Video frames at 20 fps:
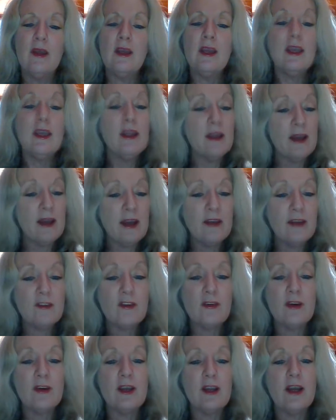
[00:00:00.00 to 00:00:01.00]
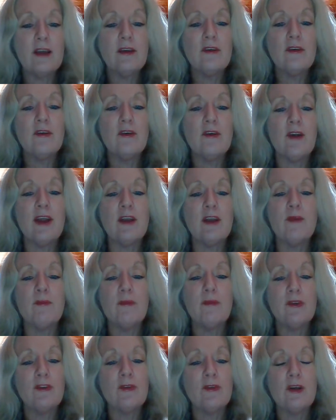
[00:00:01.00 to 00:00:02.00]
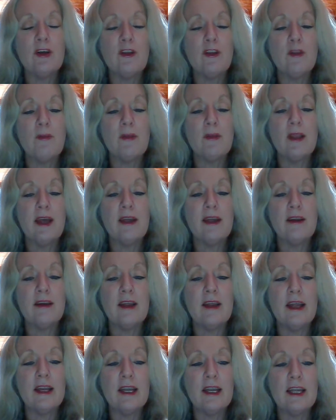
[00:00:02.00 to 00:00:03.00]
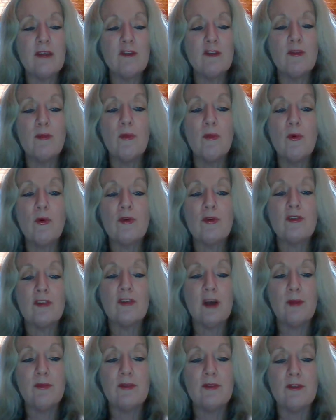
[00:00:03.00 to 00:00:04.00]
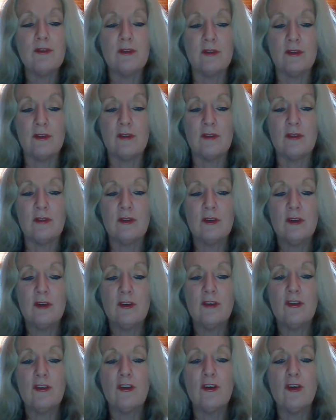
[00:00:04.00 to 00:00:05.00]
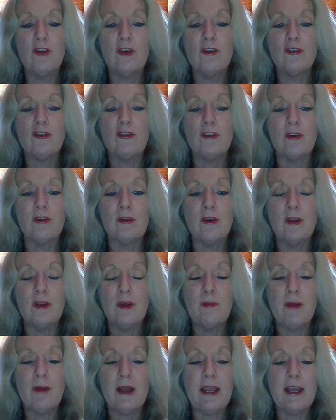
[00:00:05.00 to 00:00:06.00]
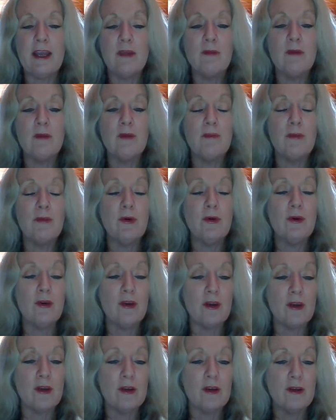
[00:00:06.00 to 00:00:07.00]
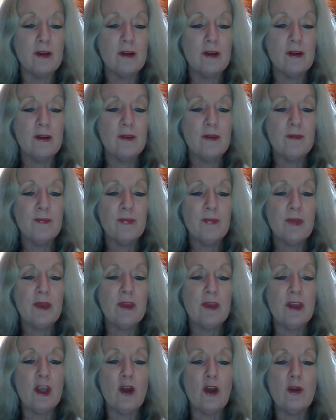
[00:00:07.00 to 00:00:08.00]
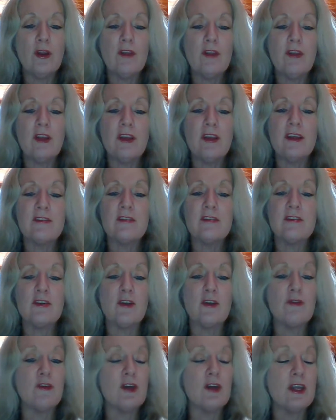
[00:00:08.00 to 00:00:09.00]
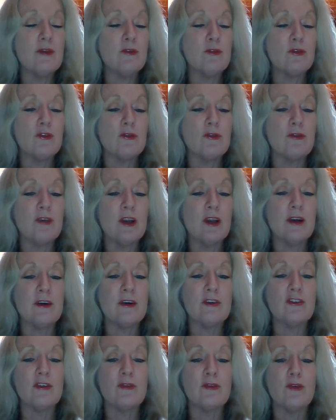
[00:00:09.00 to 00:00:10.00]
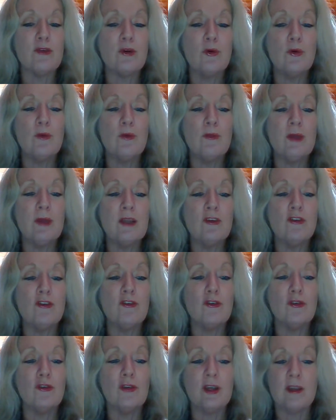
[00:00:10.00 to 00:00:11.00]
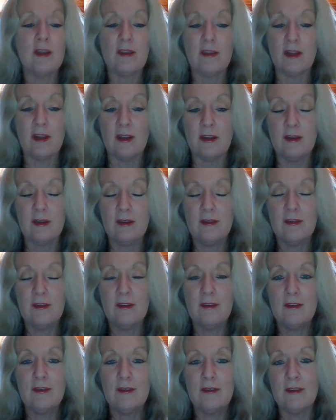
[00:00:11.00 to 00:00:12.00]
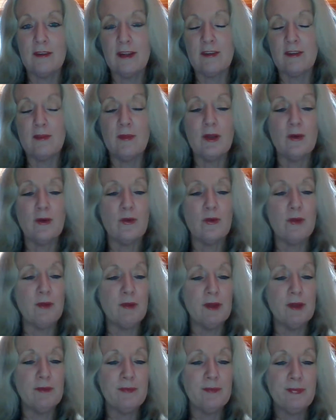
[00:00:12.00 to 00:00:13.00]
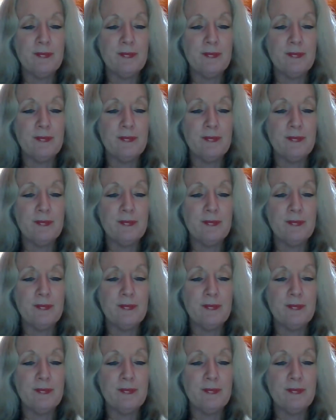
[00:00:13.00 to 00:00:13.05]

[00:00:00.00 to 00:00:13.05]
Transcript: It has created great misery on the planet and gives more substance to the notion by Edmund Burke. The only thing necessary for evil to flourish is for good men to do nothing. That's men or women.